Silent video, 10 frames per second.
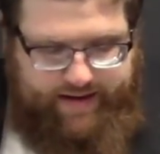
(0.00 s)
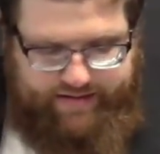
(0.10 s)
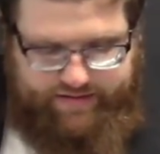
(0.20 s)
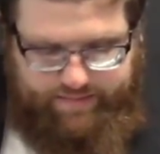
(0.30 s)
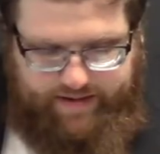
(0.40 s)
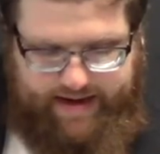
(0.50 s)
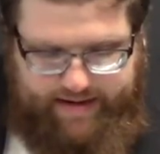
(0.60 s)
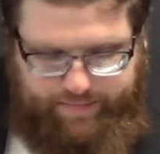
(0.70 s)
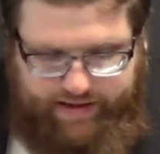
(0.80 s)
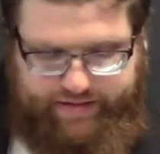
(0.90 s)
some
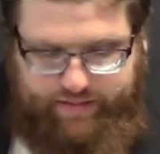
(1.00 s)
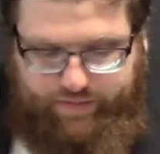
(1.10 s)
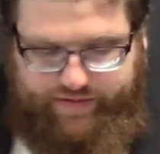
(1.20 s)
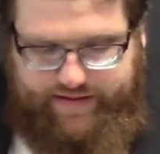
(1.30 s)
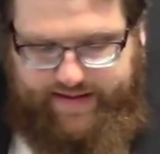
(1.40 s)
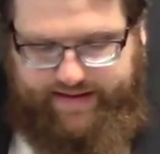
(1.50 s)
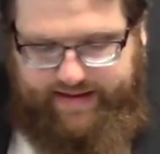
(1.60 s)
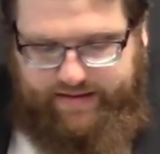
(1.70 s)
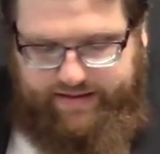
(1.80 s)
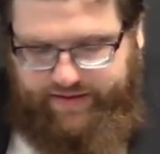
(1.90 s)
kind of blessing. We'll see that
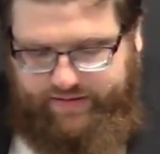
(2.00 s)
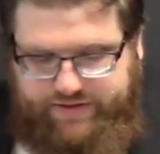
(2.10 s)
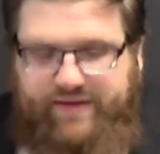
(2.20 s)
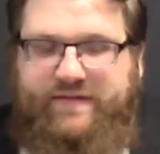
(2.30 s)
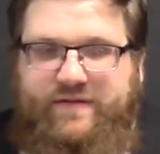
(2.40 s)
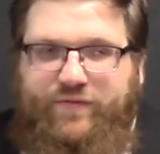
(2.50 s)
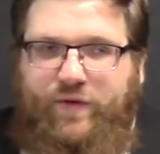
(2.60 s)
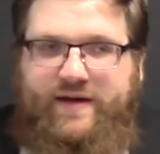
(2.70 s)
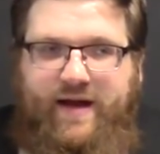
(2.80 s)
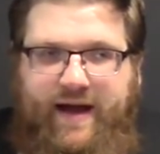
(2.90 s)
again later in Genesis
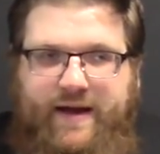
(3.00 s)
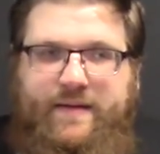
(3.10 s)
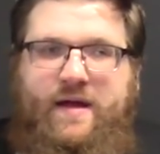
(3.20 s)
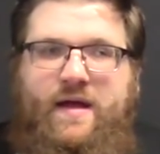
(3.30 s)
49.